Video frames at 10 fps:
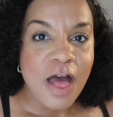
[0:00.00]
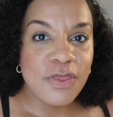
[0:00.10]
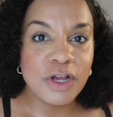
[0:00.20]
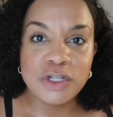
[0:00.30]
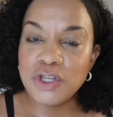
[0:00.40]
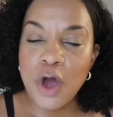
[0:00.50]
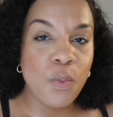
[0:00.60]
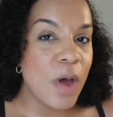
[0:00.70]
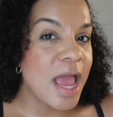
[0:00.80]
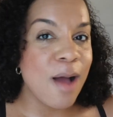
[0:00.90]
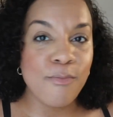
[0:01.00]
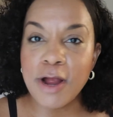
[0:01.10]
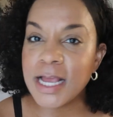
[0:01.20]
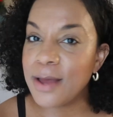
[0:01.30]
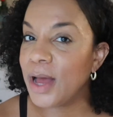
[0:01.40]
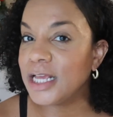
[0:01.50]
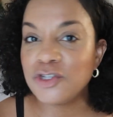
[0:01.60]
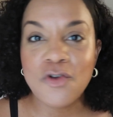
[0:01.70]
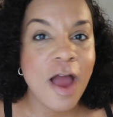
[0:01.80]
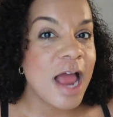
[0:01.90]
There's no way I'm breaking my
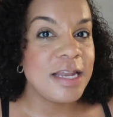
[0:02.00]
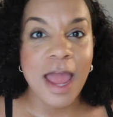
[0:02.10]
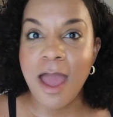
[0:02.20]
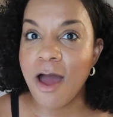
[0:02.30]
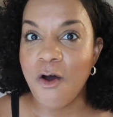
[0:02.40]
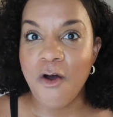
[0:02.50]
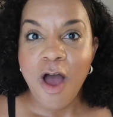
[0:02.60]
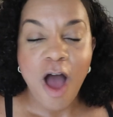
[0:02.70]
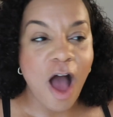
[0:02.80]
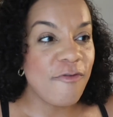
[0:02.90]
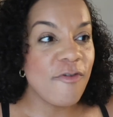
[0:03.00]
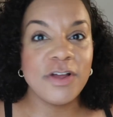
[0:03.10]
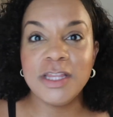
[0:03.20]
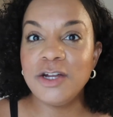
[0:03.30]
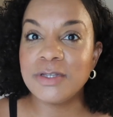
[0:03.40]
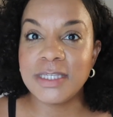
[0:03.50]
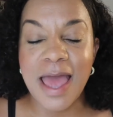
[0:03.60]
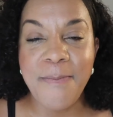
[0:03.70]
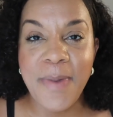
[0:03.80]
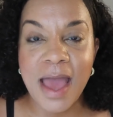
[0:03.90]
stride now off of a little
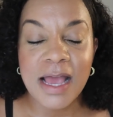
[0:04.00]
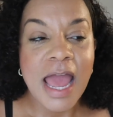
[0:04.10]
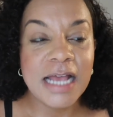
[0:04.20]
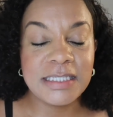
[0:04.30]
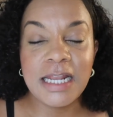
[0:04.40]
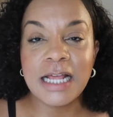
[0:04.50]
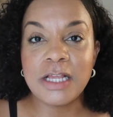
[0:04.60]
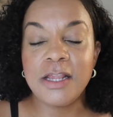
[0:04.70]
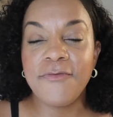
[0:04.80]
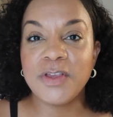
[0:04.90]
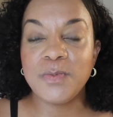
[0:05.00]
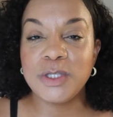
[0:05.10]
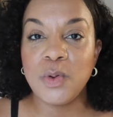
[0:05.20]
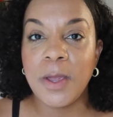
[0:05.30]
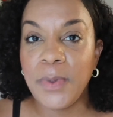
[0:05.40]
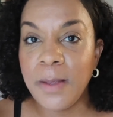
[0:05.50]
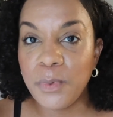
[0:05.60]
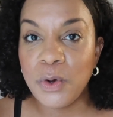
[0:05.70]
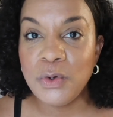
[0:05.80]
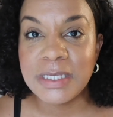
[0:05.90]
setback. And see, that's the difference between
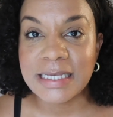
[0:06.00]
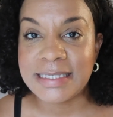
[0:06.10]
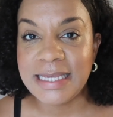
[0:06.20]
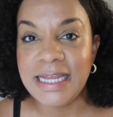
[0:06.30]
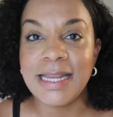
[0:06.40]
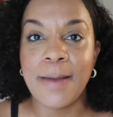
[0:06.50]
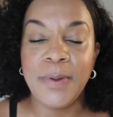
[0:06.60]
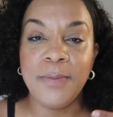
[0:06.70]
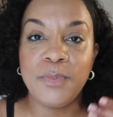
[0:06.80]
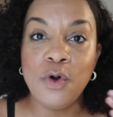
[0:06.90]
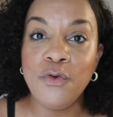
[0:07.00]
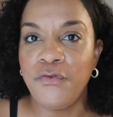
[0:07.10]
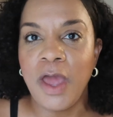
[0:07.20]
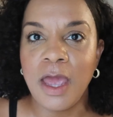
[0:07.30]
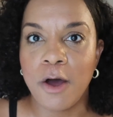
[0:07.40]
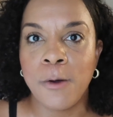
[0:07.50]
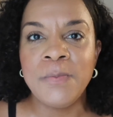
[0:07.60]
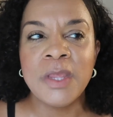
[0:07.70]
people who succeed and people who fail.